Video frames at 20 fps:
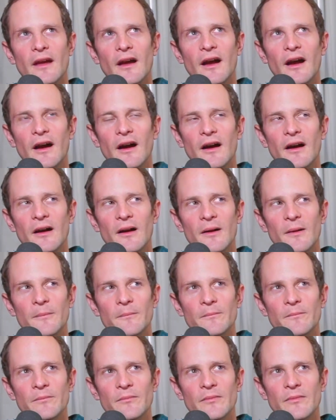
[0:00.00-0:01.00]

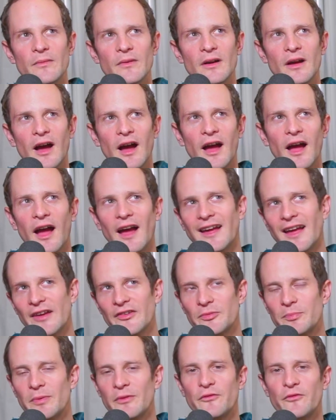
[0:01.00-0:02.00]
I
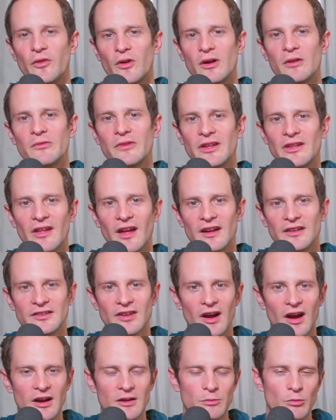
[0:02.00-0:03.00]
guess before we like
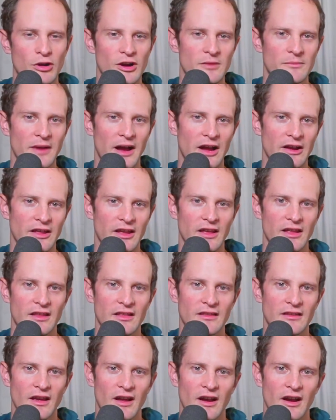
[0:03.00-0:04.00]
talk more about it,
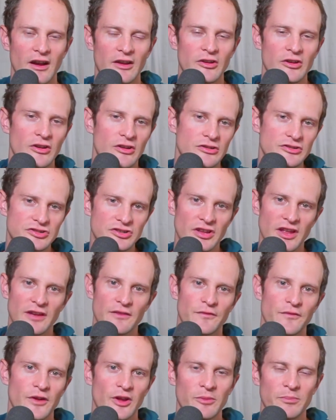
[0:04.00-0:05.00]
could you like
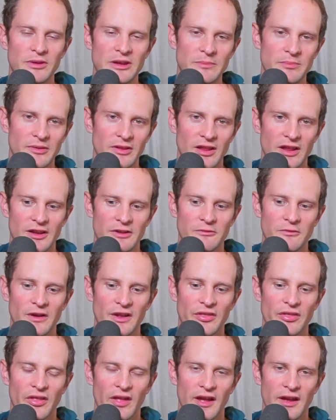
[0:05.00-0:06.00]
fill people in
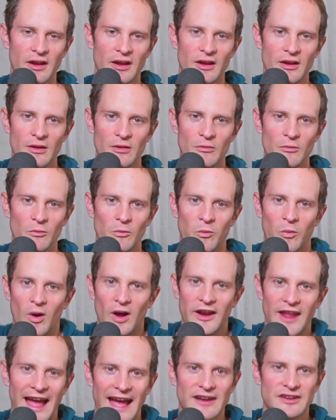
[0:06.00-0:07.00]
with like
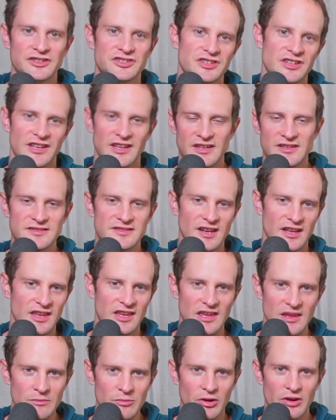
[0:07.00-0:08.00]
what actually is a
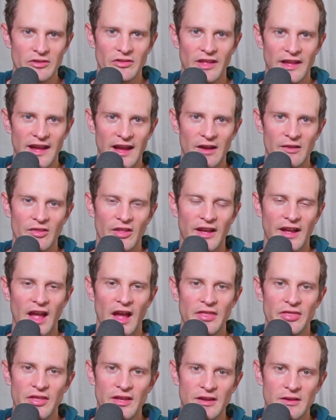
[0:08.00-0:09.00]
keyboard layout? Like,
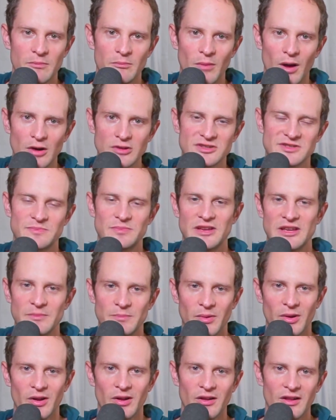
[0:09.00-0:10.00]
I think most
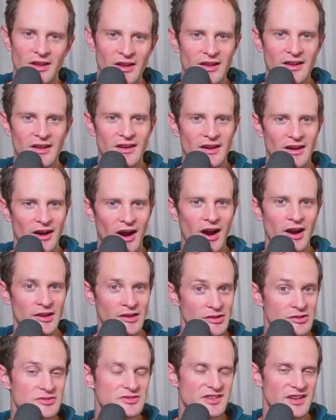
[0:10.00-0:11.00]
people are
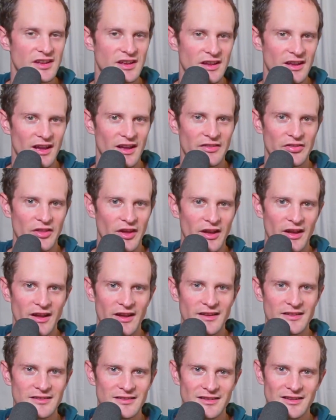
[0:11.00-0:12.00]
using
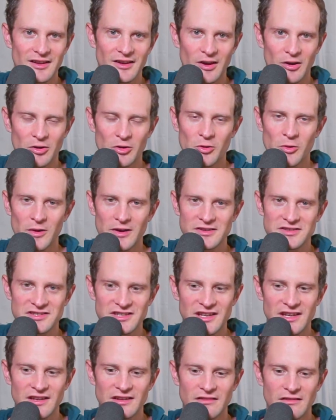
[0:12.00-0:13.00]
the, you know,
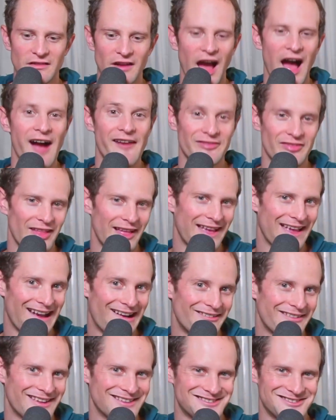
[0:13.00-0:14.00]
QWERTY
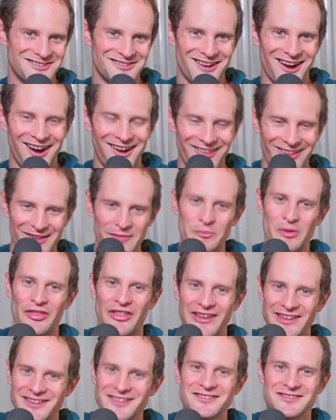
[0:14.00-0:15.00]
non-layout, as you call it, but
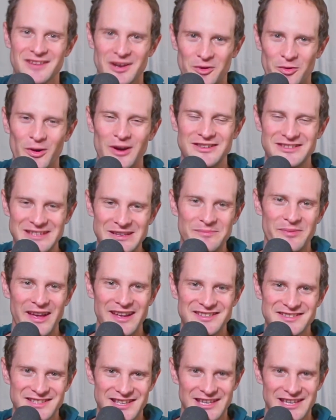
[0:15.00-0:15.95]
they use a QWERTY-based